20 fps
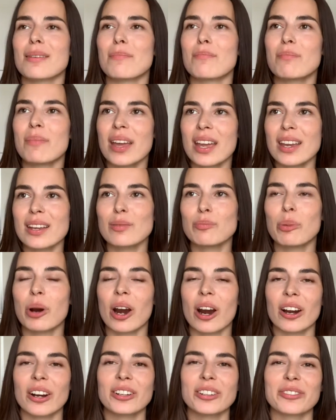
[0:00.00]
main
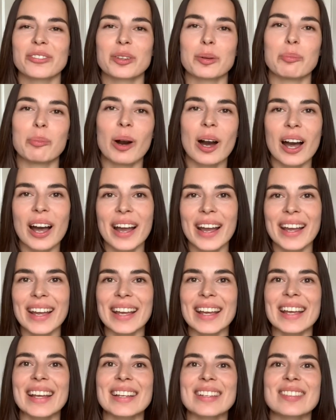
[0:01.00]
part of the pie
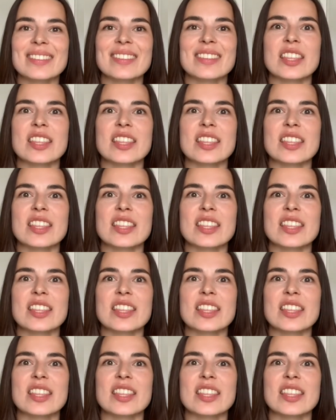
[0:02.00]
is